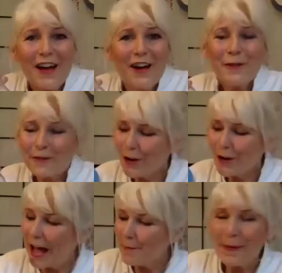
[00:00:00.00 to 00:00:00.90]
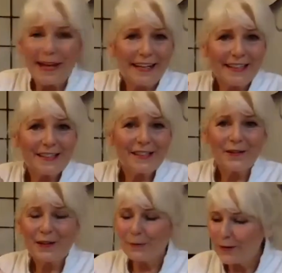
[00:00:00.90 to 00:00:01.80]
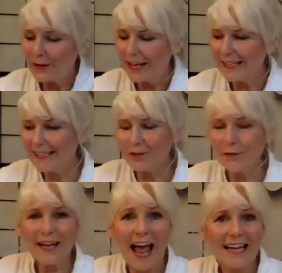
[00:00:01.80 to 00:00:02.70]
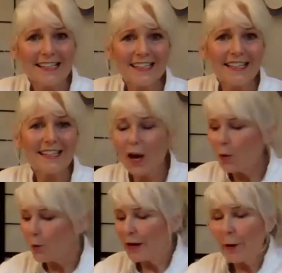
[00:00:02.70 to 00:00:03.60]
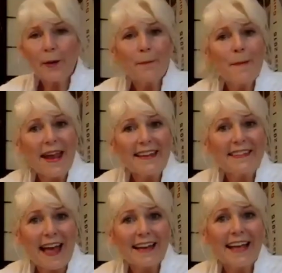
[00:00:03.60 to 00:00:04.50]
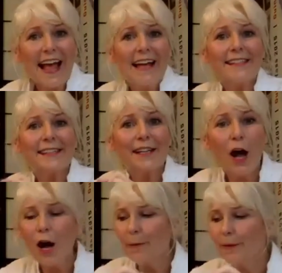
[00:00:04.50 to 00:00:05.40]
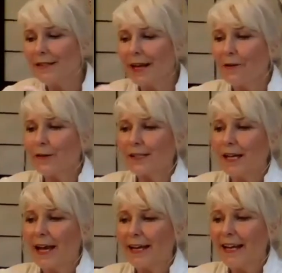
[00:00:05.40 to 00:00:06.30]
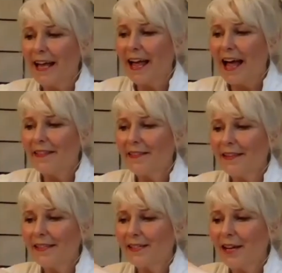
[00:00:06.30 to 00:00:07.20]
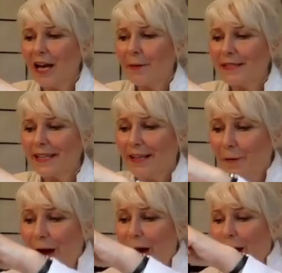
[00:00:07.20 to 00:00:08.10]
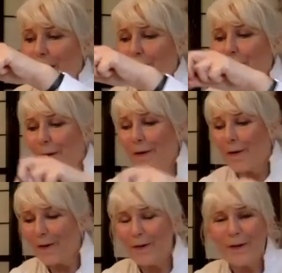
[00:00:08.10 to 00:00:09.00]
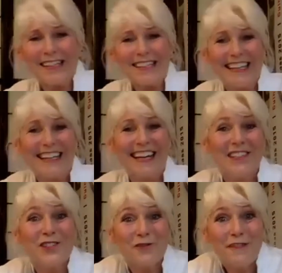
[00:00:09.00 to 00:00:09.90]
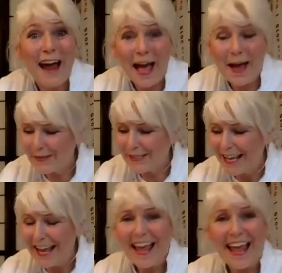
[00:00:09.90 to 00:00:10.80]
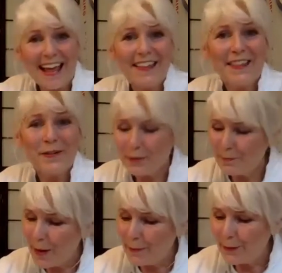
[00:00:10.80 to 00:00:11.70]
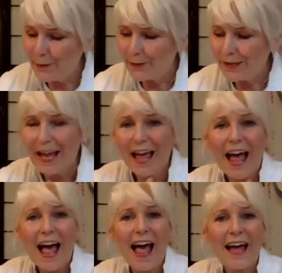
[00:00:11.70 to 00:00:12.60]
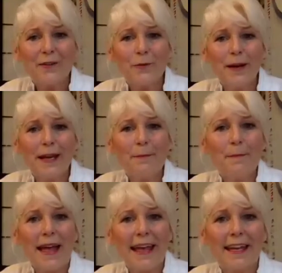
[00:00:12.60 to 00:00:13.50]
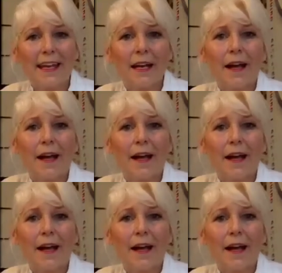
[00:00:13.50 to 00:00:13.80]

we've got our baking soda. We've got our citric acid. We're going to make that gas carbon dioxide, and this time it's going to, whoa, it's going to get trapped in those bubbles, and we make